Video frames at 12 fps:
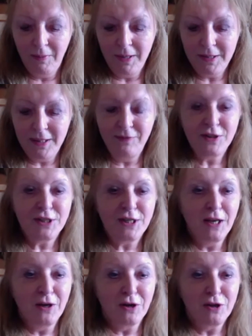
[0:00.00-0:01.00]
by Davy
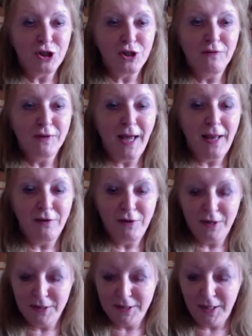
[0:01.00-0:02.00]
Taylor, the chief
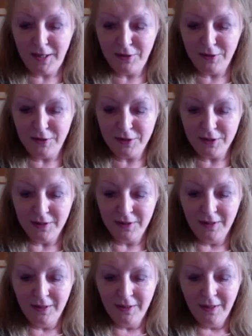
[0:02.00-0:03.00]
gallery attendant.
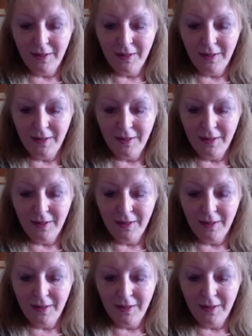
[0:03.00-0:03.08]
